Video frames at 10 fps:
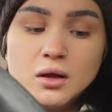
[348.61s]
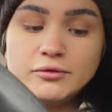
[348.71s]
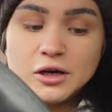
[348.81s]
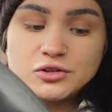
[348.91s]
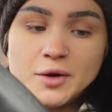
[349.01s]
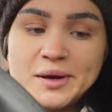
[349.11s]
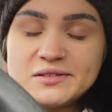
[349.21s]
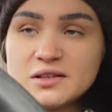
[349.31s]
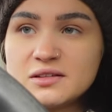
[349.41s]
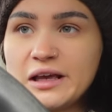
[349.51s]
first
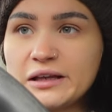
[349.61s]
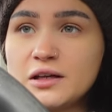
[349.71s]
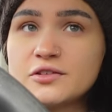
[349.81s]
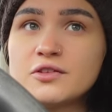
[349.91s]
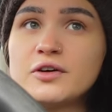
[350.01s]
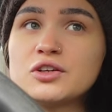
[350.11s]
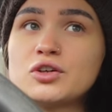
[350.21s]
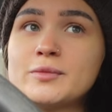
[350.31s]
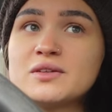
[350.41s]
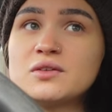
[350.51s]
trimester sickness, the first
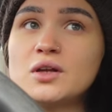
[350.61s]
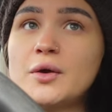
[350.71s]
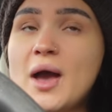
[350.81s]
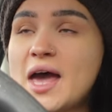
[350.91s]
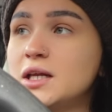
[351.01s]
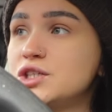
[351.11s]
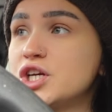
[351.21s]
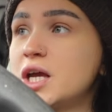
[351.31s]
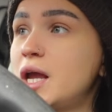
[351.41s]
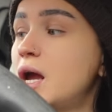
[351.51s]
trimester no
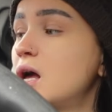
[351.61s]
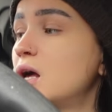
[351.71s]
energy.